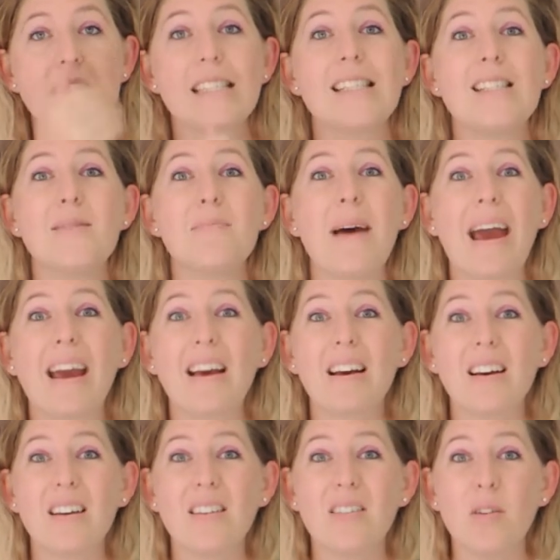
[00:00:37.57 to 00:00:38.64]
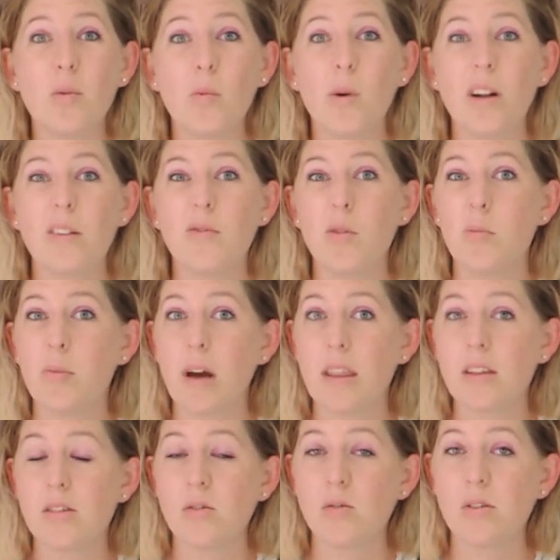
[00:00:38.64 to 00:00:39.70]
smack one of your
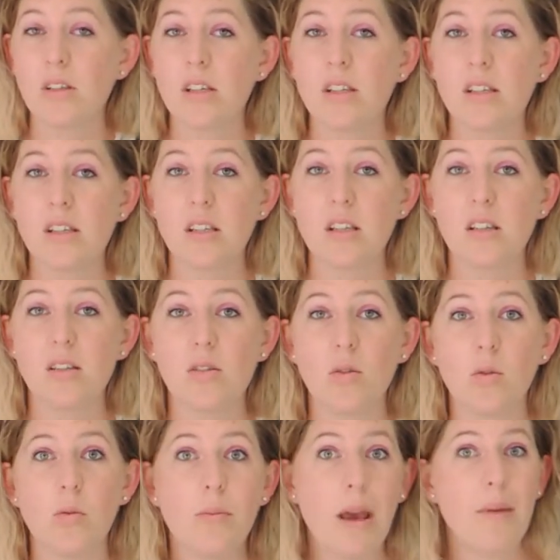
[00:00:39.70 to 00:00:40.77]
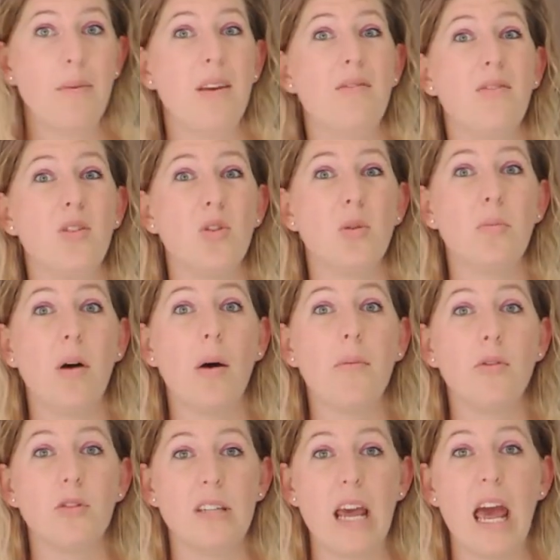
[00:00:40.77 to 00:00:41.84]
brothers or sisters, or maybe even your
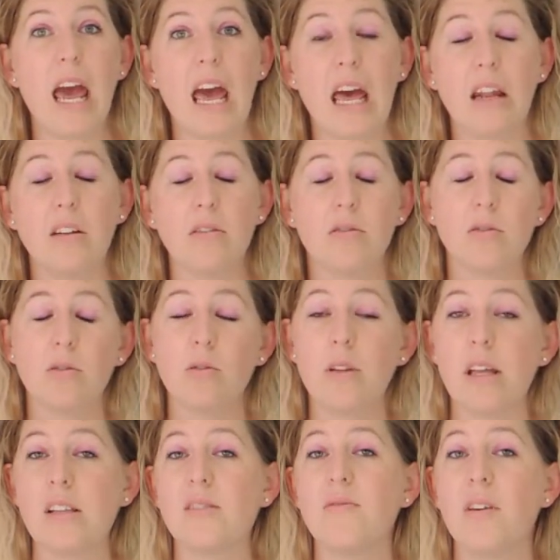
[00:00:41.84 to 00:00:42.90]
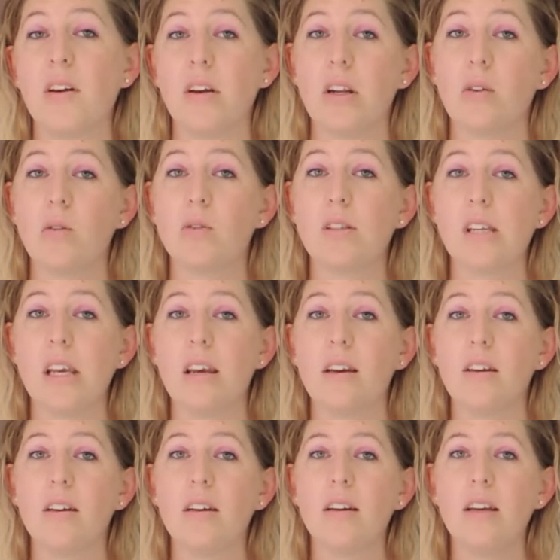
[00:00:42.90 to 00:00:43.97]
mom or dad, well, that's very naughty.
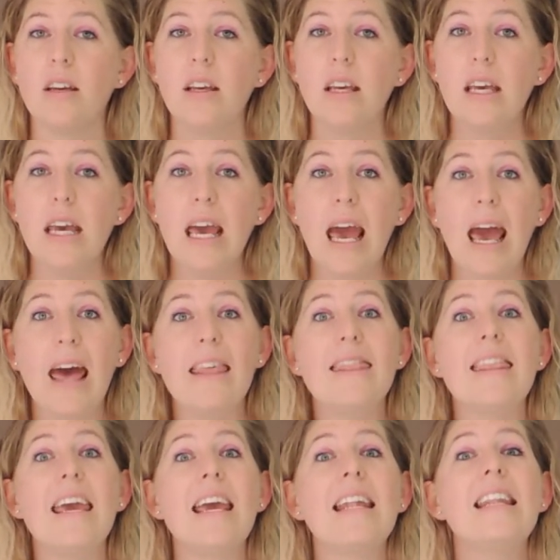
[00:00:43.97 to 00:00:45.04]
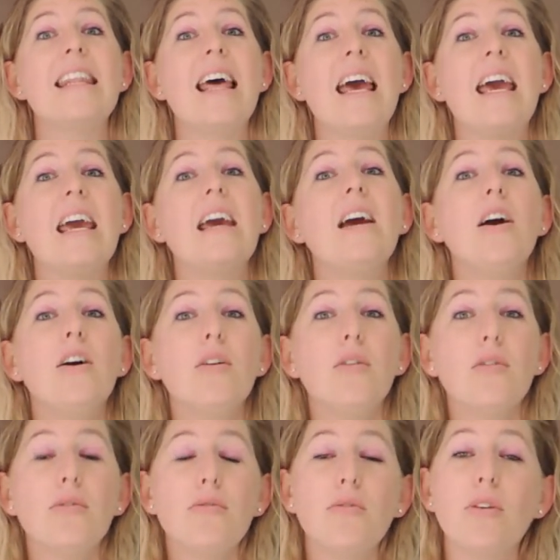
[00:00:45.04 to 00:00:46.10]
And then they
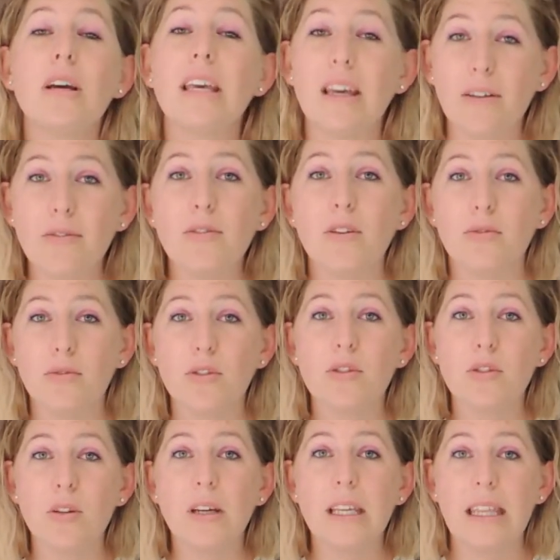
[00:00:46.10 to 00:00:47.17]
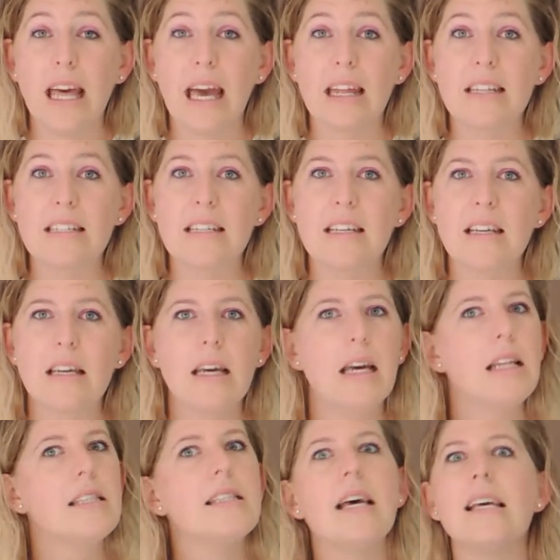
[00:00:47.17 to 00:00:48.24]
forgive you for doing that.
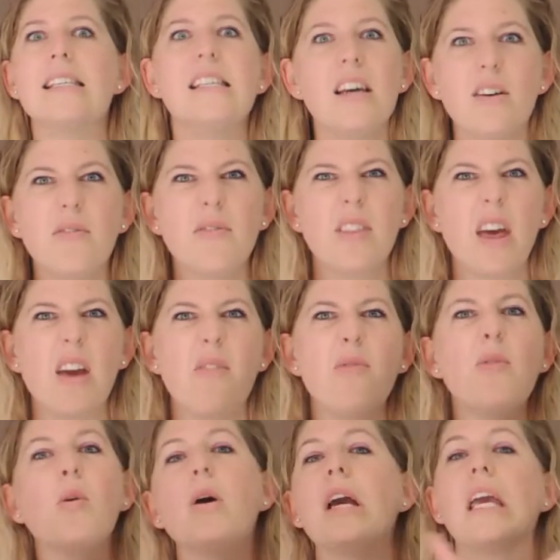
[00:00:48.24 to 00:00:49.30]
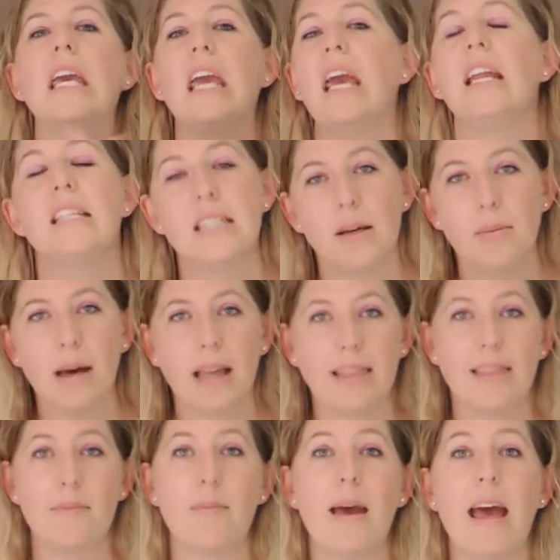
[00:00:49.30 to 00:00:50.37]
It's as if they forget
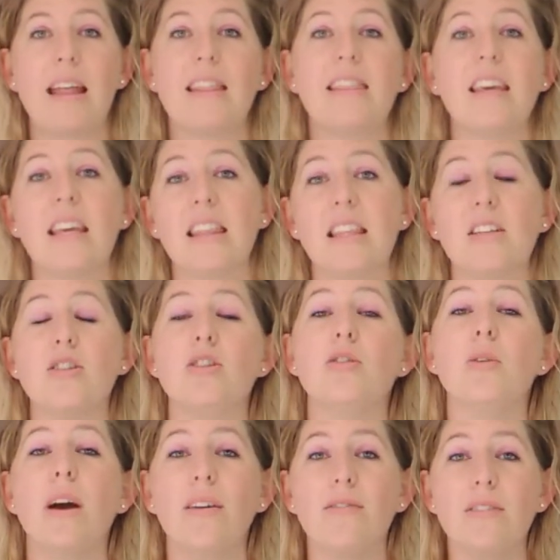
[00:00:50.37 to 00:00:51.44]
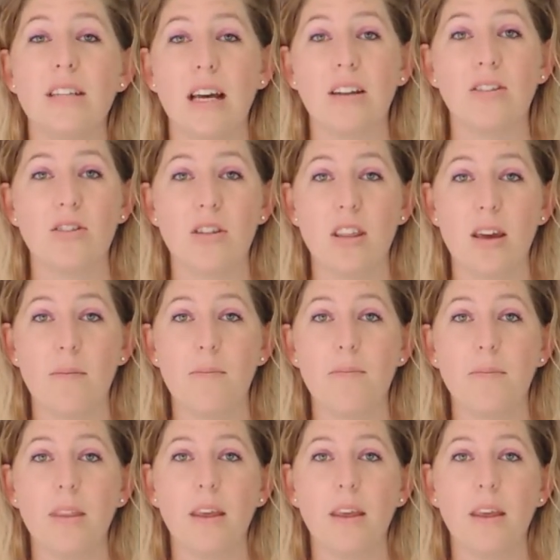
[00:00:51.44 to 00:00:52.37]
about the bad thing that you have done to them.